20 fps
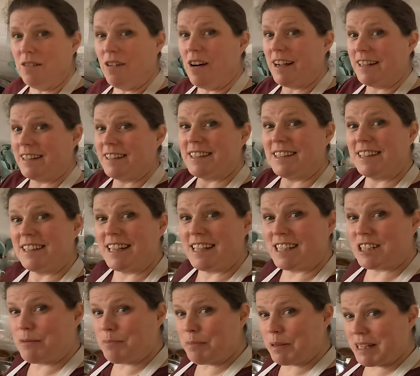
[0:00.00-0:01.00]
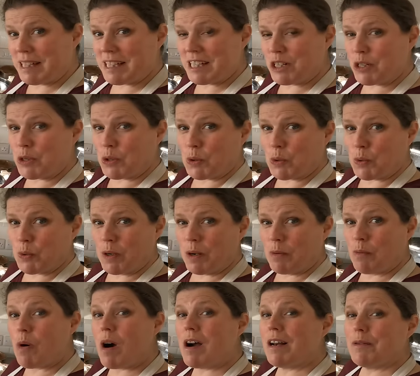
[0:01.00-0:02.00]
Right, it's completely cool.
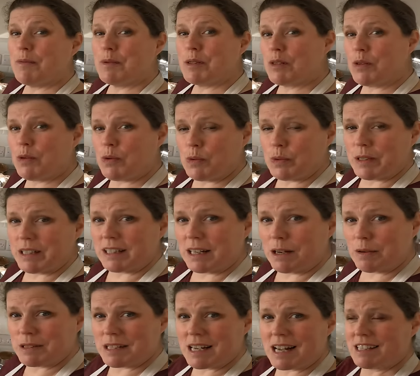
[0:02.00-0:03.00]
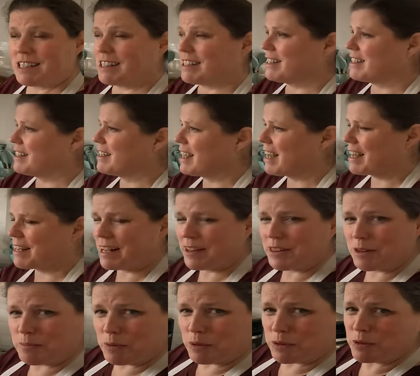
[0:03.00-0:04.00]
While it was cooling, I was actually
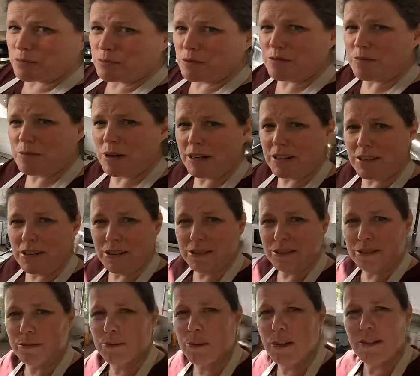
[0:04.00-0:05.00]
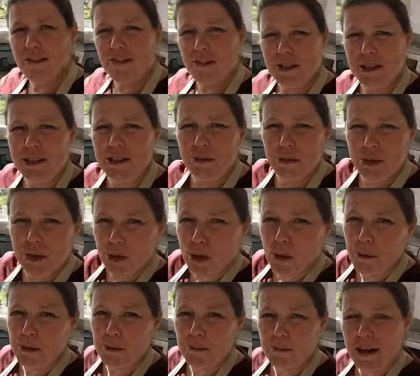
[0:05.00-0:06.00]
at the bottom of my garden where I've got a little
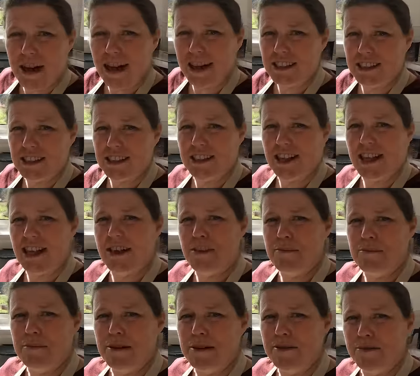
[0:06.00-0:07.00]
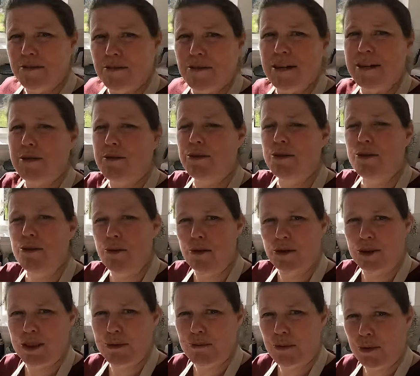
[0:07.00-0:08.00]
allotment patch. And for anyone who
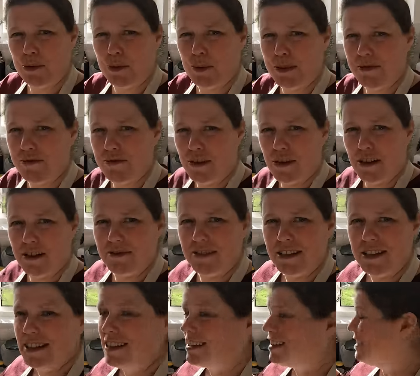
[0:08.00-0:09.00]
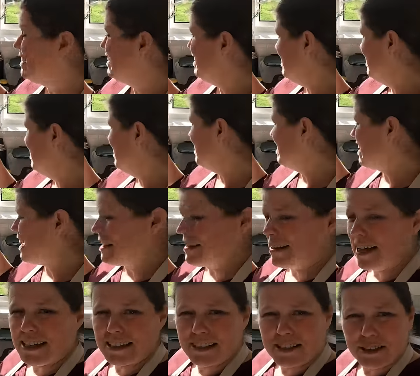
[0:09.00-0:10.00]
watches Plot 25,
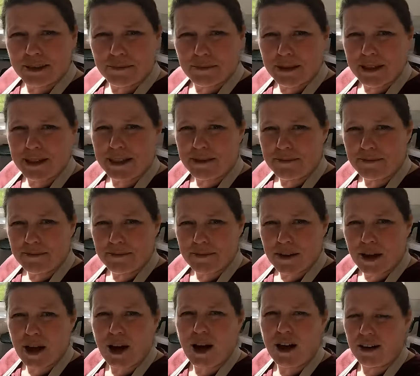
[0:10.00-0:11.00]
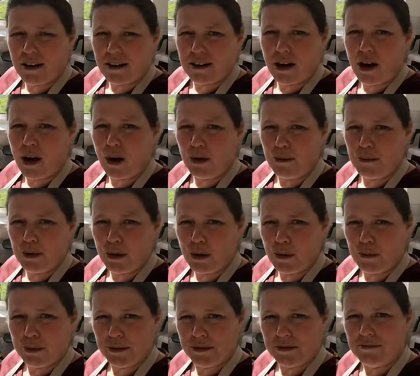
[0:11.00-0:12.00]
that's gonna be like a home
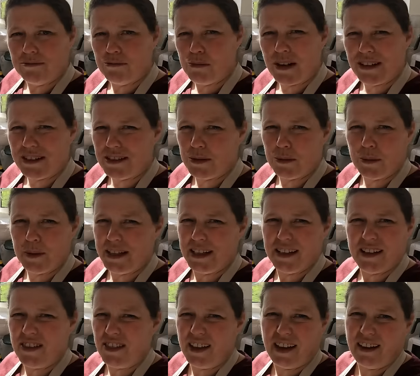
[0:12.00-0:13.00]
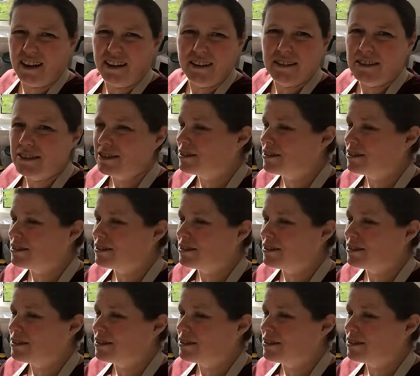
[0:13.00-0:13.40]
allotment once a week thing.